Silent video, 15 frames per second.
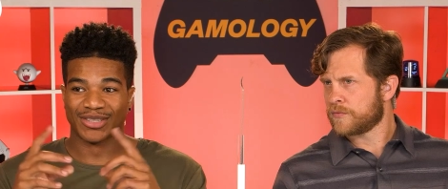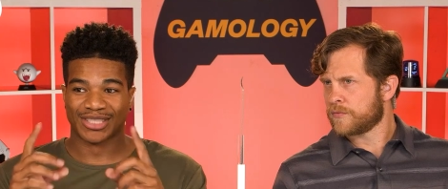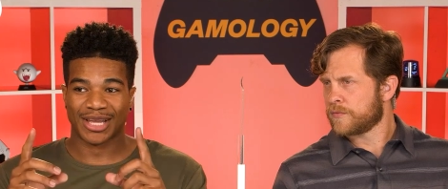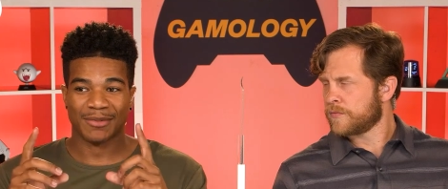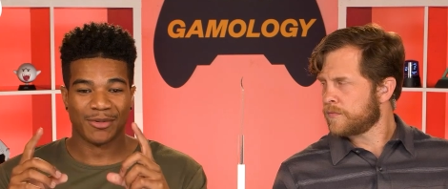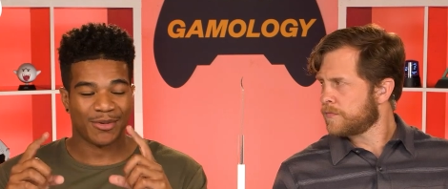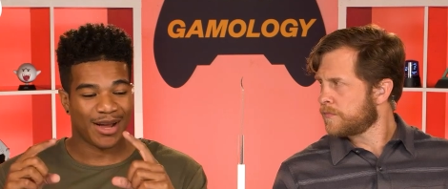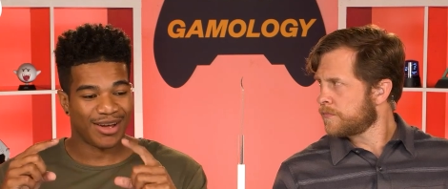Speaker 1: a
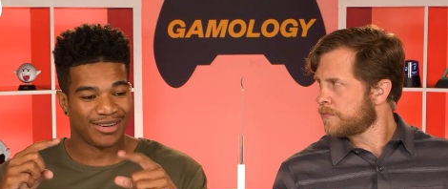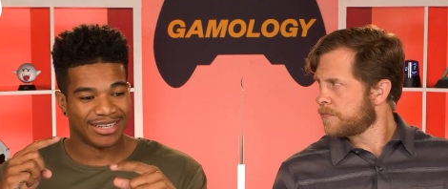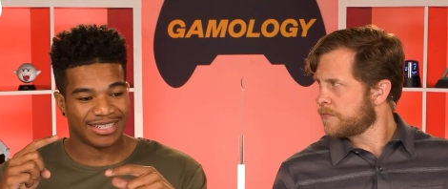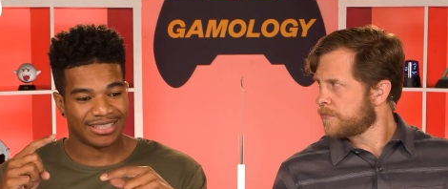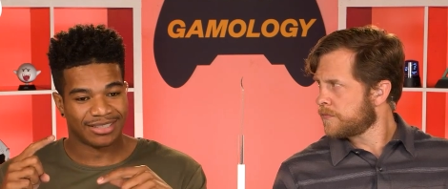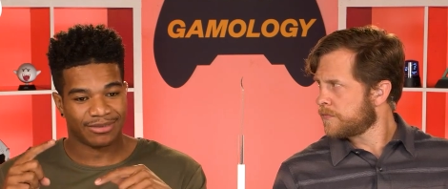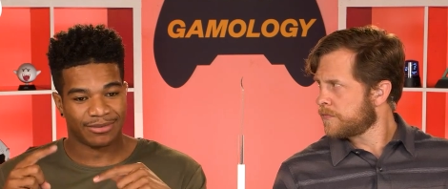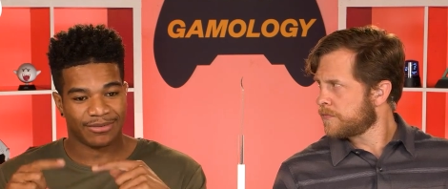Sabot round
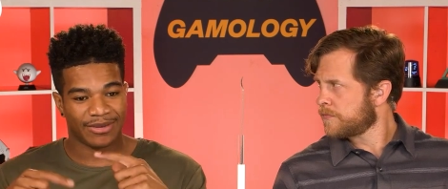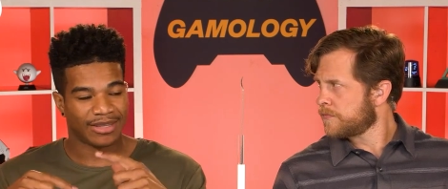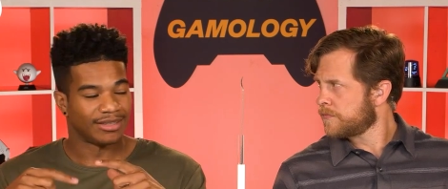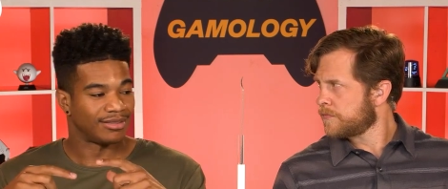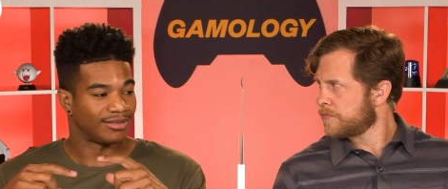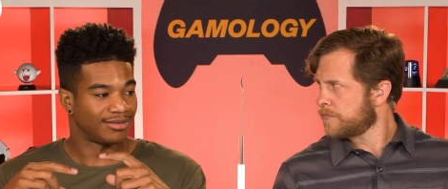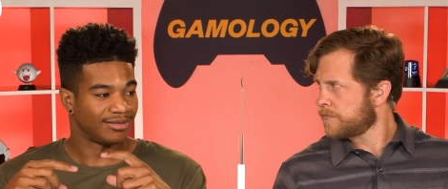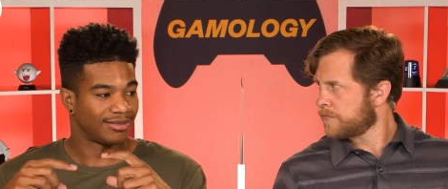is a fin.
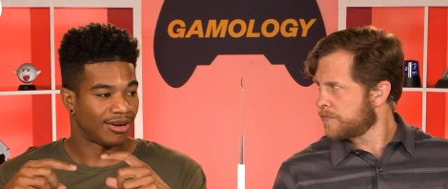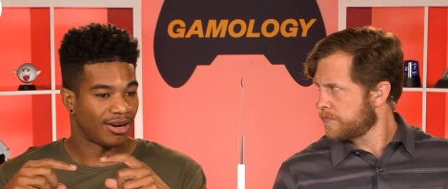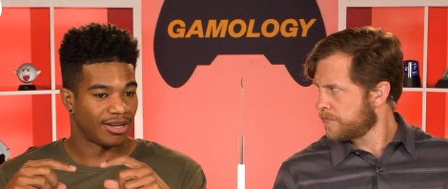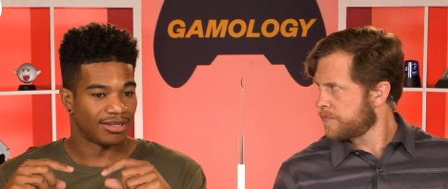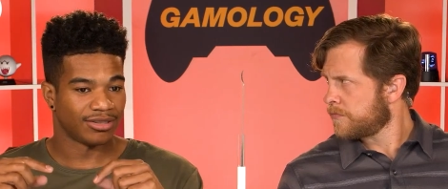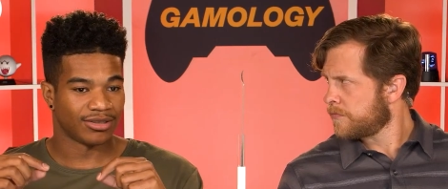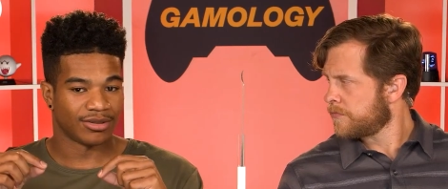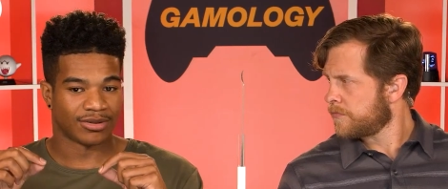All
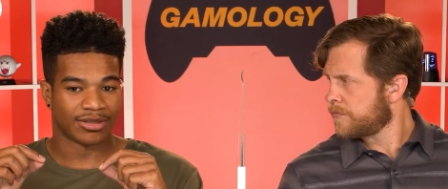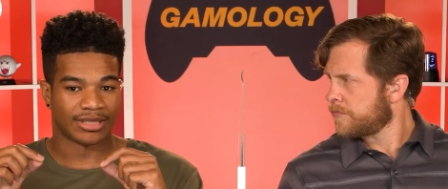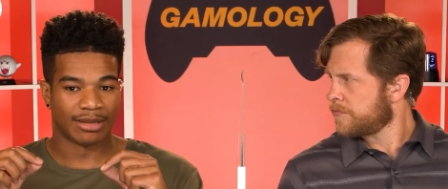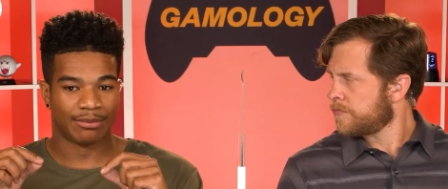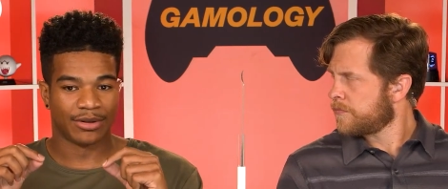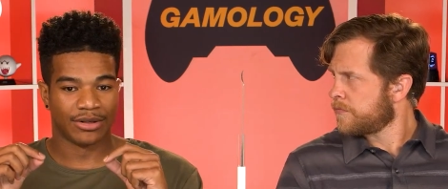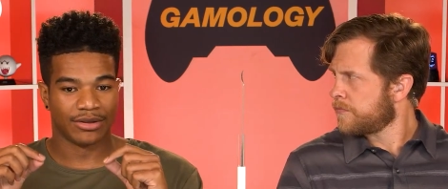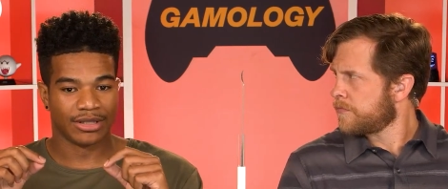right, so
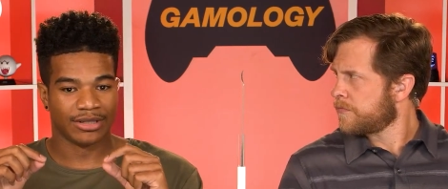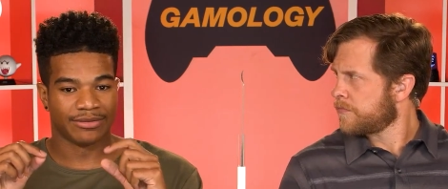stability